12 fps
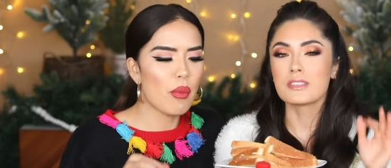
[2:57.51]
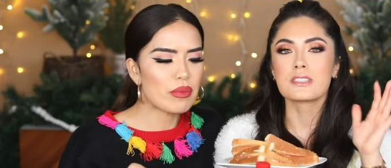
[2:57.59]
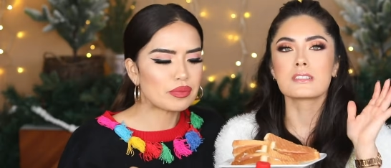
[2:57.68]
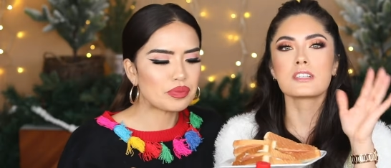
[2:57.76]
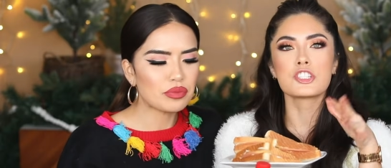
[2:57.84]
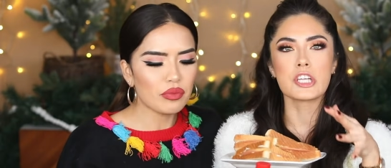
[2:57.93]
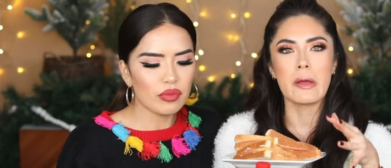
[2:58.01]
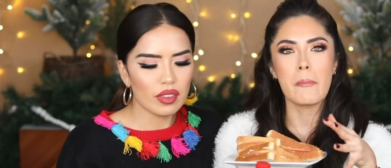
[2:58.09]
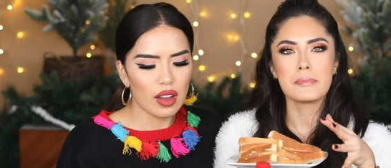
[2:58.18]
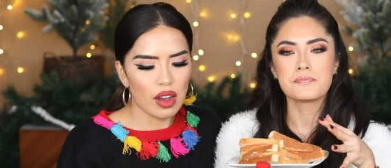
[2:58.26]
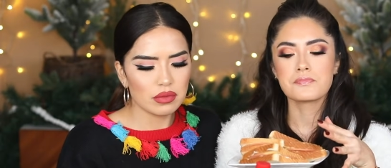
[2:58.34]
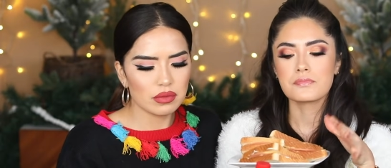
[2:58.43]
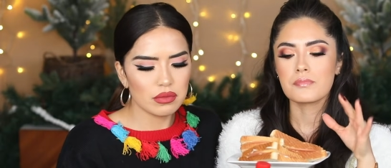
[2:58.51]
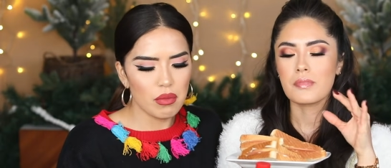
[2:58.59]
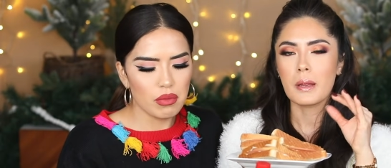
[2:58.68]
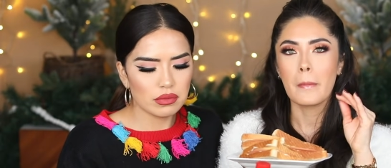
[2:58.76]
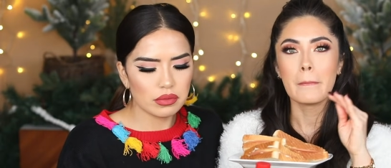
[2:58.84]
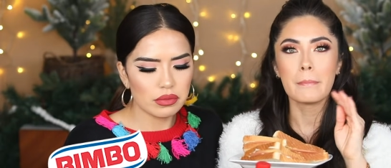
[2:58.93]
Speaker 1: This is legit
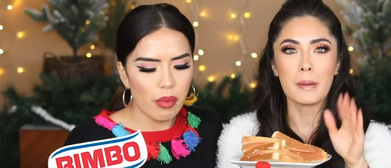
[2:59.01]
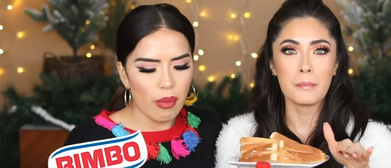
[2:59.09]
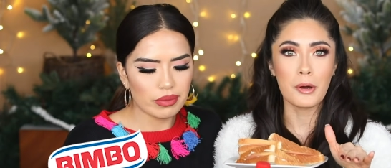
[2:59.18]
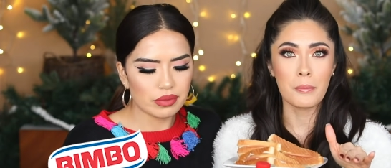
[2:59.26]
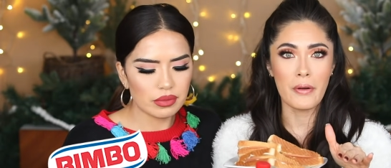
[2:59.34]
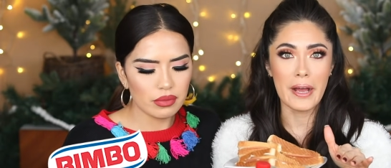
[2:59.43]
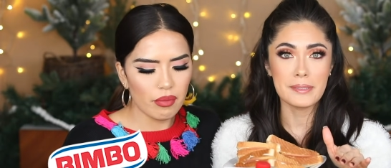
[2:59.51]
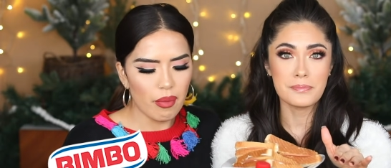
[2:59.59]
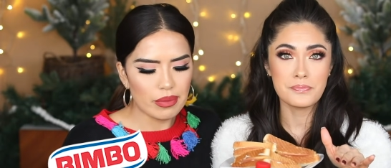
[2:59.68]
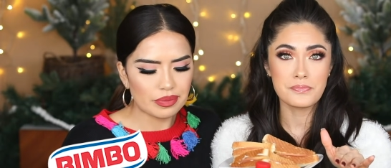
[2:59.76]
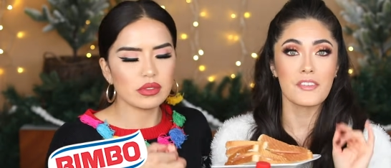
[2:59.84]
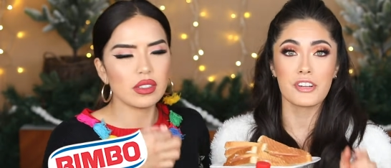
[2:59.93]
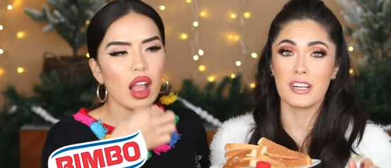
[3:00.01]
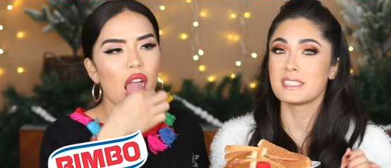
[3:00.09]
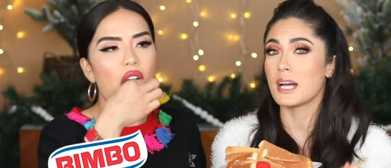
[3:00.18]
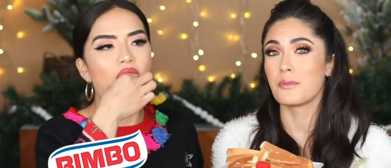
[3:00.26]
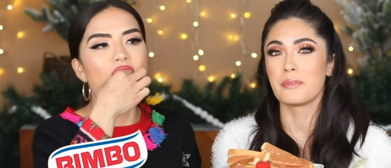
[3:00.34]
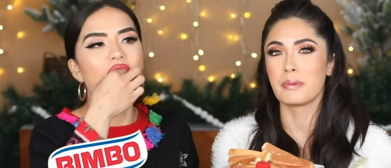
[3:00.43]
bimbo bread. If you're not
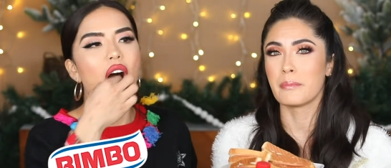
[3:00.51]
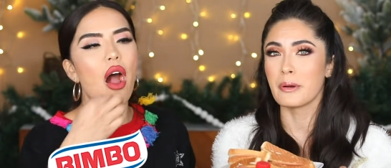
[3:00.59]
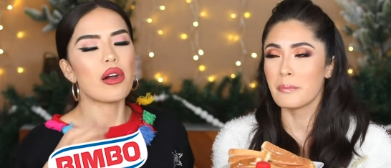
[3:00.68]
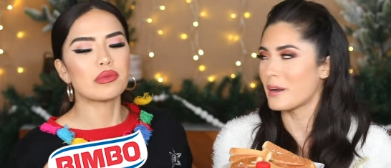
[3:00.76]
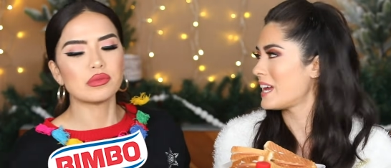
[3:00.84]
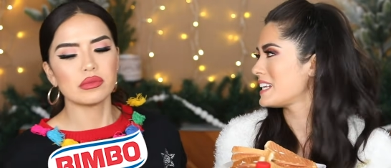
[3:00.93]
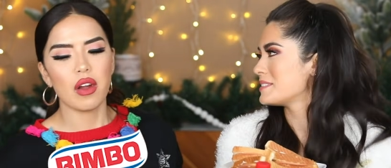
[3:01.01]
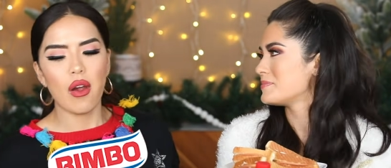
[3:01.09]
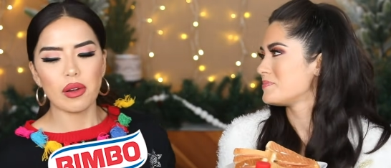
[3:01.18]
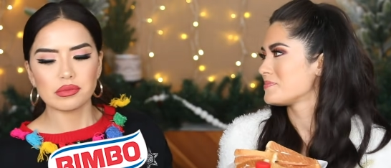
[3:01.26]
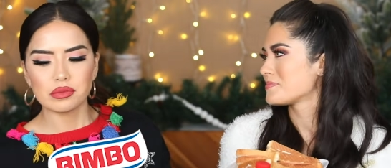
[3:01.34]
down with bimbo bread,